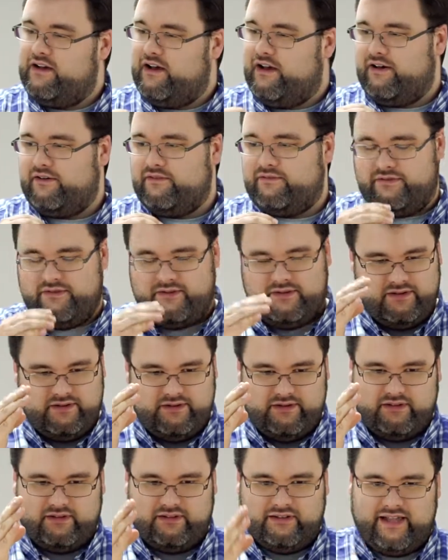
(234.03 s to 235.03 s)
of
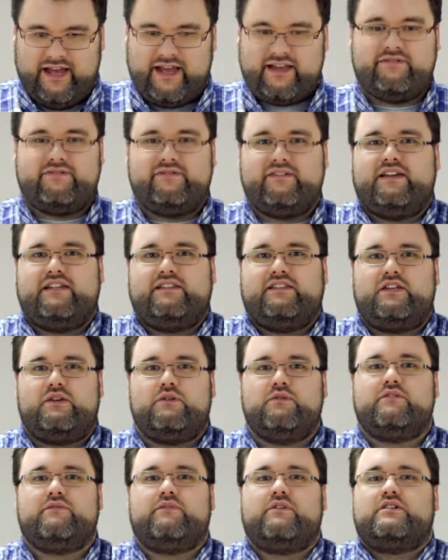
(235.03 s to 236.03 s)
life in the
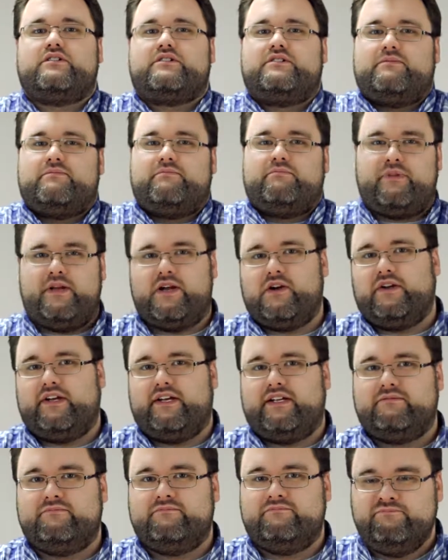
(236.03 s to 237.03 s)
universe,
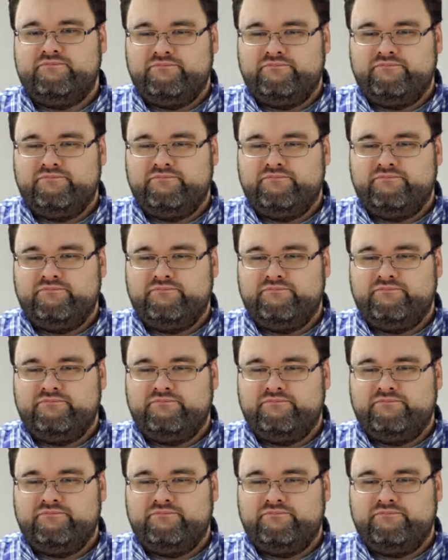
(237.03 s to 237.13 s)
period.